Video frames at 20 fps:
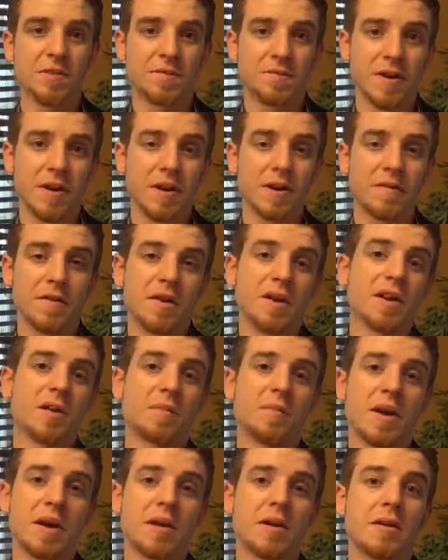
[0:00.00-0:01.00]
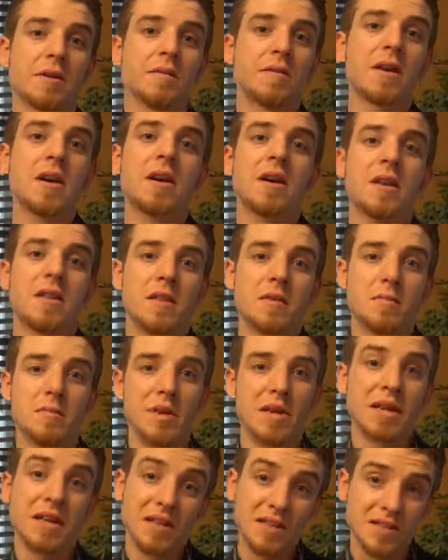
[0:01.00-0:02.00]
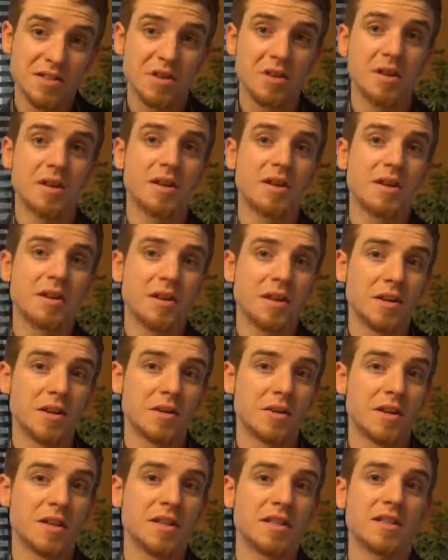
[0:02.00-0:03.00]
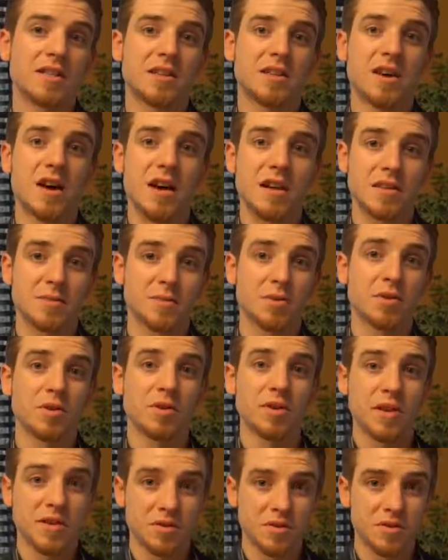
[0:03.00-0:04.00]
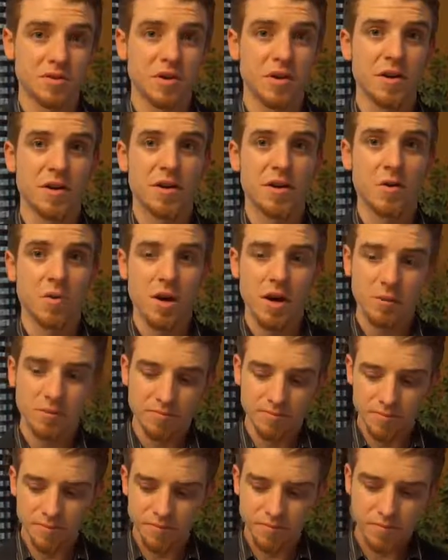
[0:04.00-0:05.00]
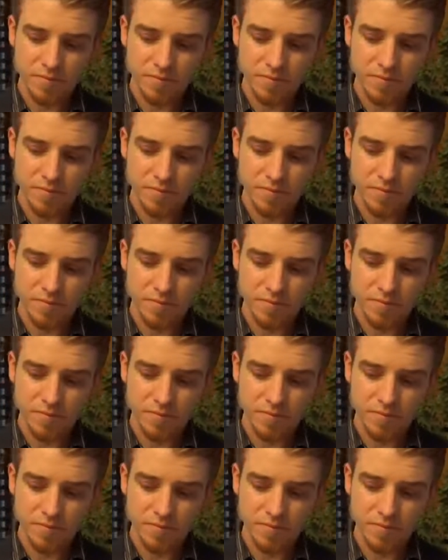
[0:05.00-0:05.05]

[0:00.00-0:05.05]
getting very, very competitive. The bidding is starting to increase. The cost per clicks are starting to go up.